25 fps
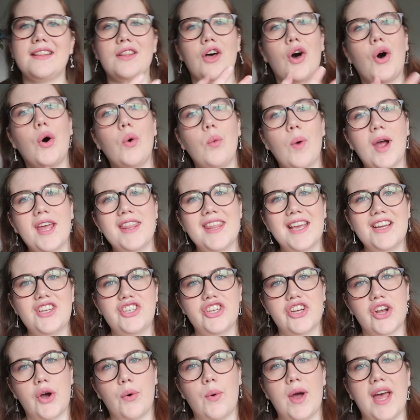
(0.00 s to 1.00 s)
the whole way they
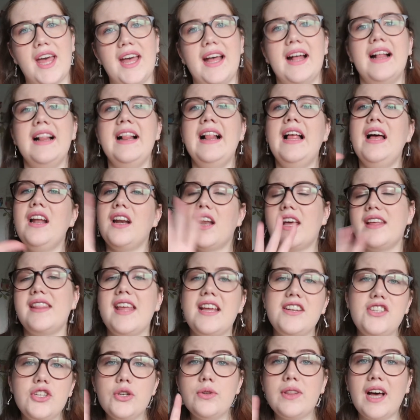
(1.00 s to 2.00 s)
show it, like
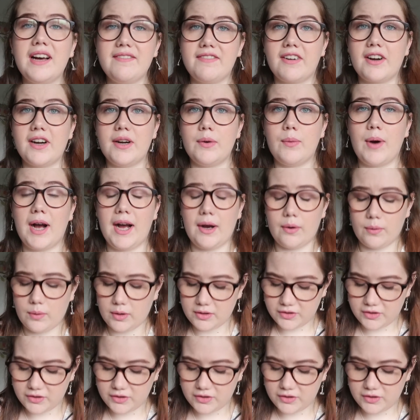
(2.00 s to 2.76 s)
they do that very well.